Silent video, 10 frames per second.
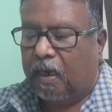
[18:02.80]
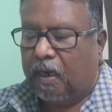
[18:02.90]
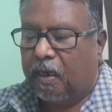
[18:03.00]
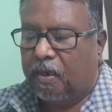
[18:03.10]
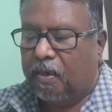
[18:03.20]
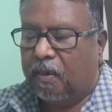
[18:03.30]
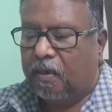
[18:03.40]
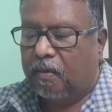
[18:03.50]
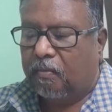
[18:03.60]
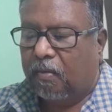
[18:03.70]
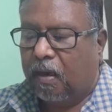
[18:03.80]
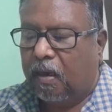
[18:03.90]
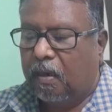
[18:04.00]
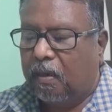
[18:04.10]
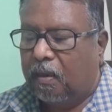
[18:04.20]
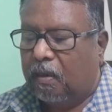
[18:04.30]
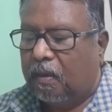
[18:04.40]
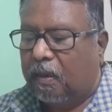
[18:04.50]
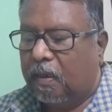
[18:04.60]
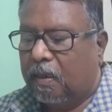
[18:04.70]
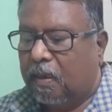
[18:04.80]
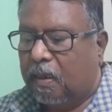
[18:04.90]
nourished by the